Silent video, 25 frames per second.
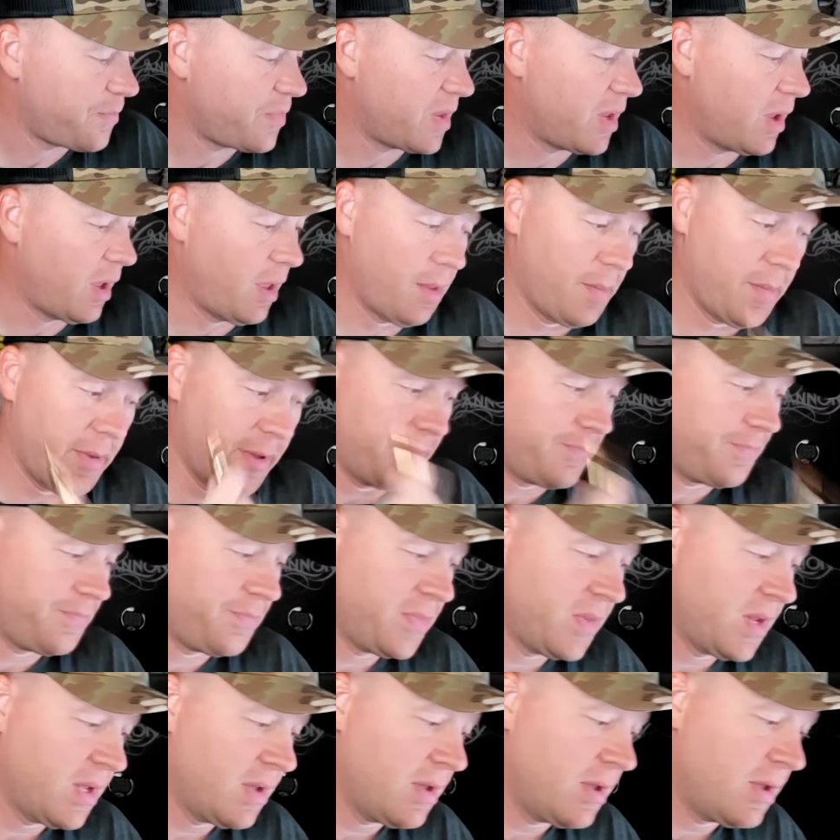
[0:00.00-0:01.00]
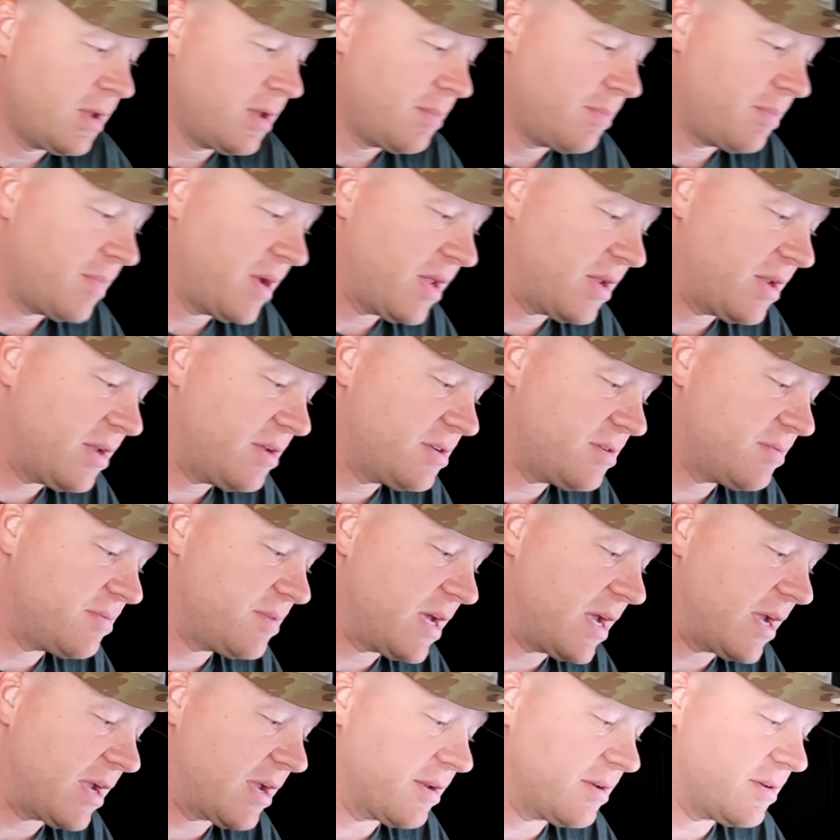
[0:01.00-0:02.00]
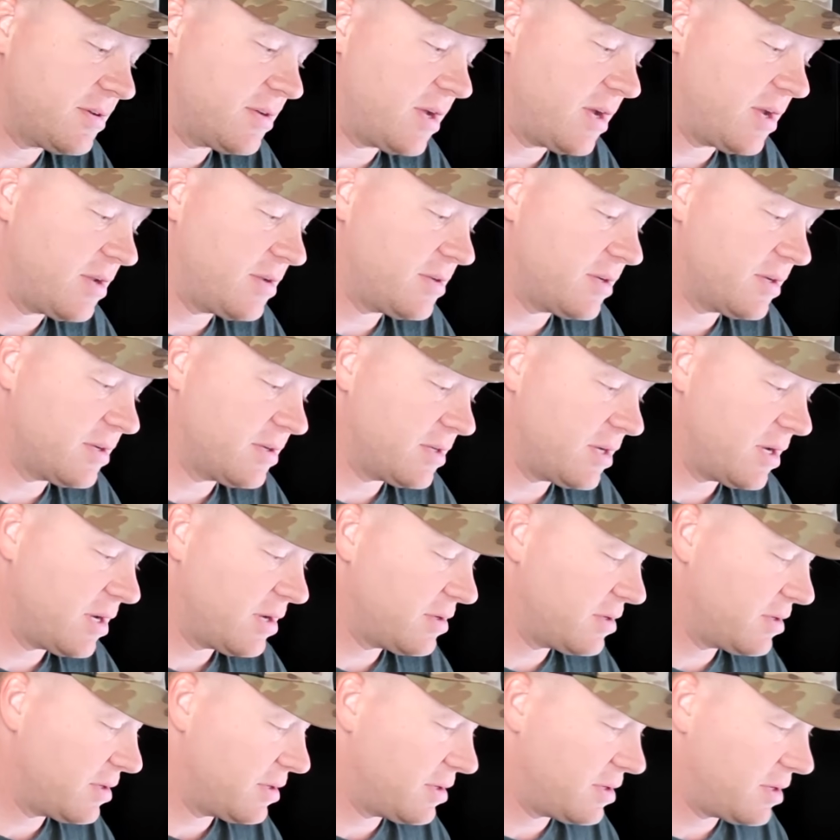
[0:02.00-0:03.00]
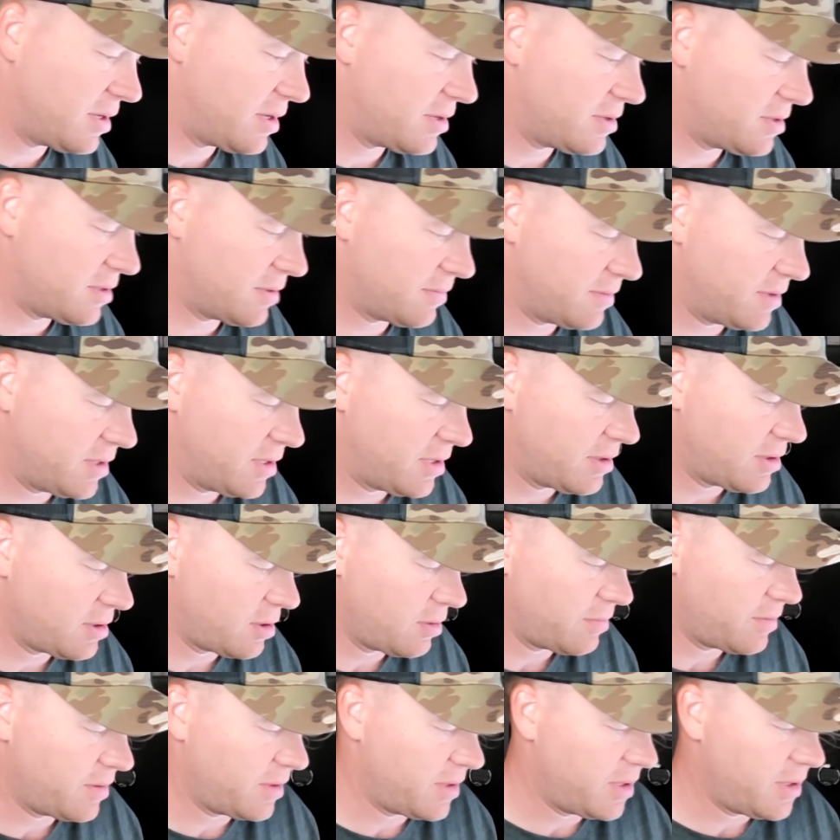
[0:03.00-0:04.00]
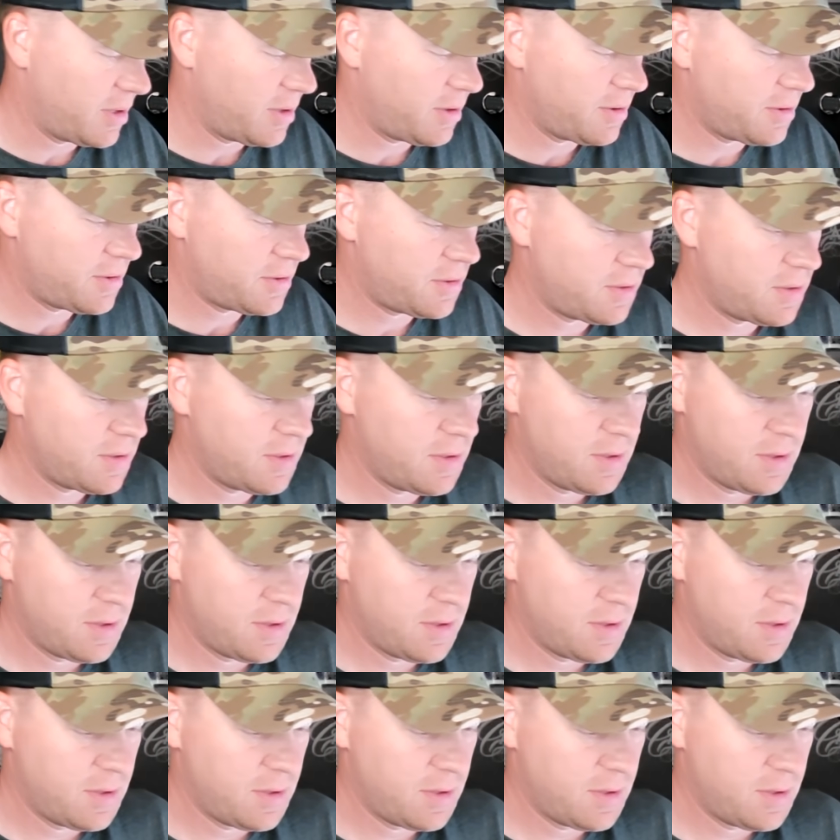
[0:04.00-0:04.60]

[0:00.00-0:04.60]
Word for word: Uh, but and these have taken tons and tons and tons of deer over the years.